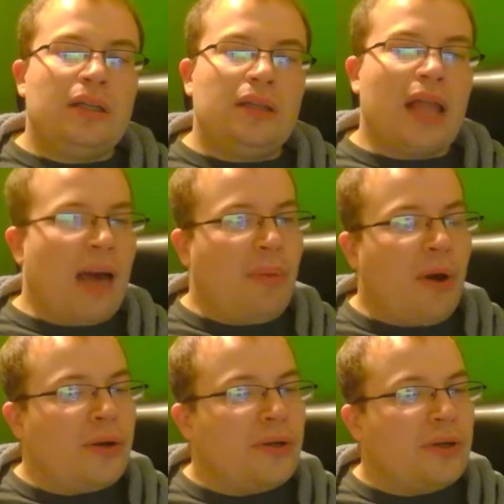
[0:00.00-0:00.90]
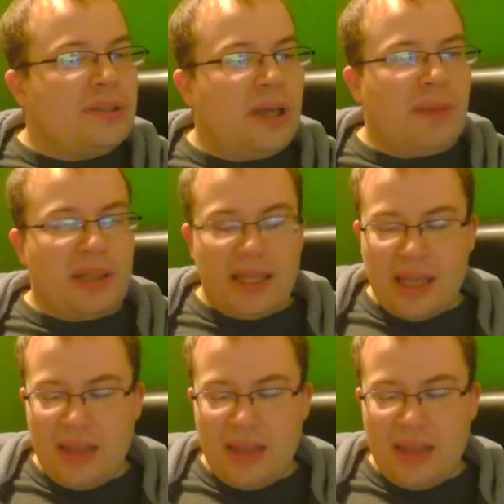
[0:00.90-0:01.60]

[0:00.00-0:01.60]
lab partner or something like that,